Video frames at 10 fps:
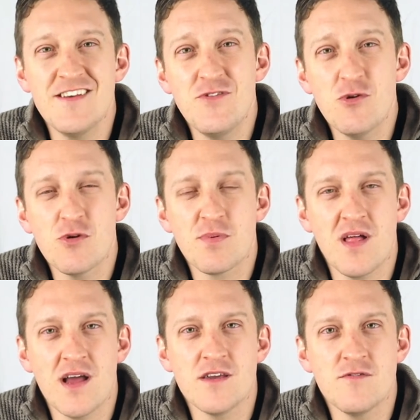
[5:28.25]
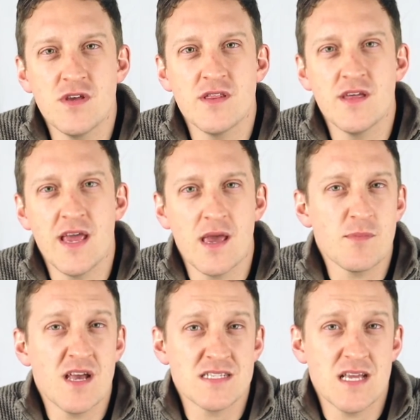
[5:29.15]
If you are applying via the
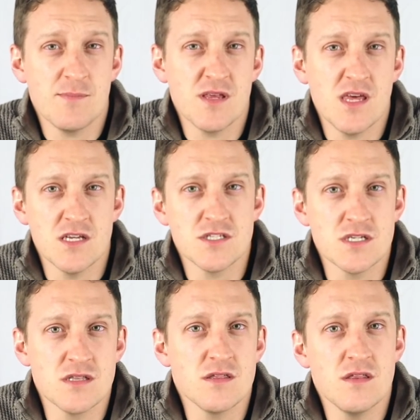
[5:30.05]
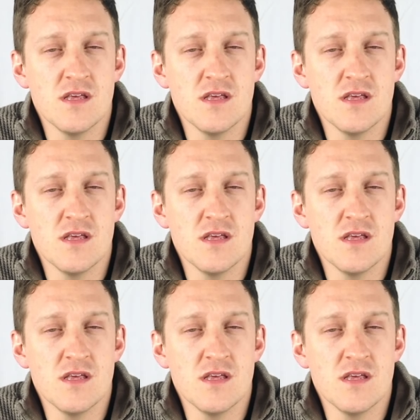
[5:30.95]
AMCAS application,